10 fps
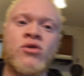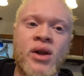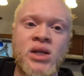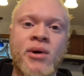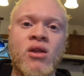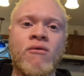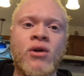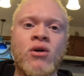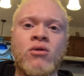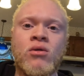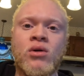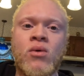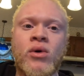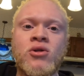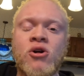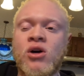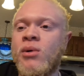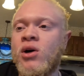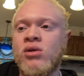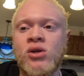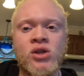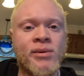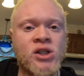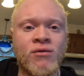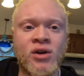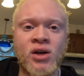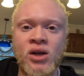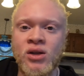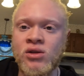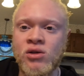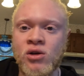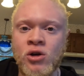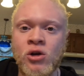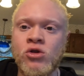So the next part of the video, I want to talk about specific needs.